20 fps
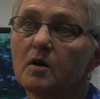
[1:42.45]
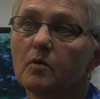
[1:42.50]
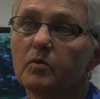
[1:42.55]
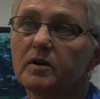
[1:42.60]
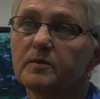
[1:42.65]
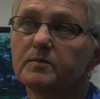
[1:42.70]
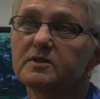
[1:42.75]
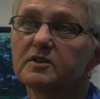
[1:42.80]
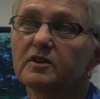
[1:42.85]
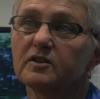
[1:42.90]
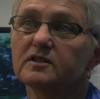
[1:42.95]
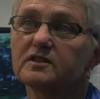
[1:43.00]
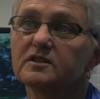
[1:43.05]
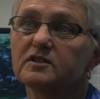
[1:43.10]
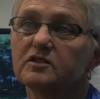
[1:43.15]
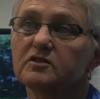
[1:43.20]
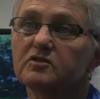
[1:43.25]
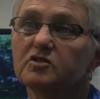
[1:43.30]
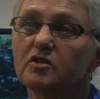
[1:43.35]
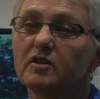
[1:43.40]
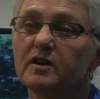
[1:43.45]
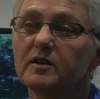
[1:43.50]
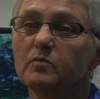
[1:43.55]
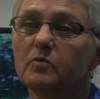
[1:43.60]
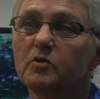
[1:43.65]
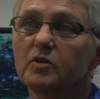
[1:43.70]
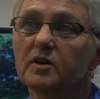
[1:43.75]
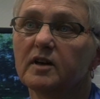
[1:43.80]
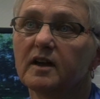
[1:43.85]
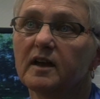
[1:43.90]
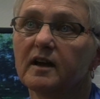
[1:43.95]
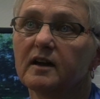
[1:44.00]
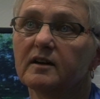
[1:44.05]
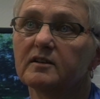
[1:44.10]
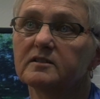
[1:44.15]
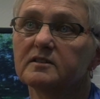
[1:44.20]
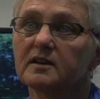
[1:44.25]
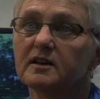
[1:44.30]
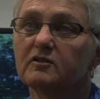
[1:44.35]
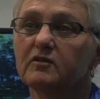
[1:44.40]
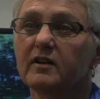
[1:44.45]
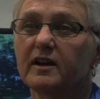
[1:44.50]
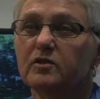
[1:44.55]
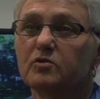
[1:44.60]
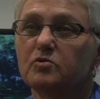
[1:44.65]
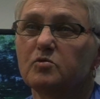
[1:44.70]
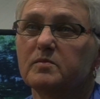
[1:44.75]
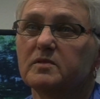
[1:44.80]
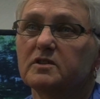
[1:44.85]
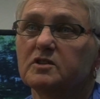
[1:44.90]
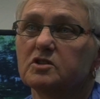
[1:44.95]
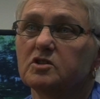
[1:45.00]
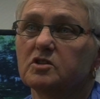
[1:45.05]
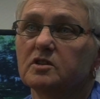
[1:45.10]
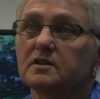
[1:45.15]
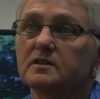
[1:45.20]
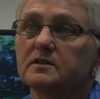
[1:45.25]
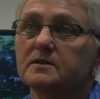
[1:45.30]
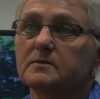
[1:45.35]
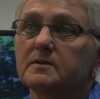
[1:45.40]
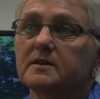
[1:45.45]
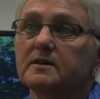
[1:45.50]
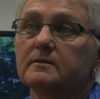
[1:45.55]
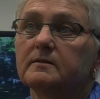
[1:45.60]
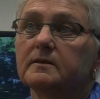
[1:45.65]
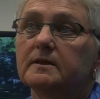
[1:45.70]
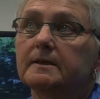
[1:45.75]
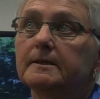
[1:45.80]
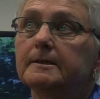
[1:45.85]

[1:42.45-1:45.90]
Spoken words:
websites to try and work out, and Great Ormond Street as well,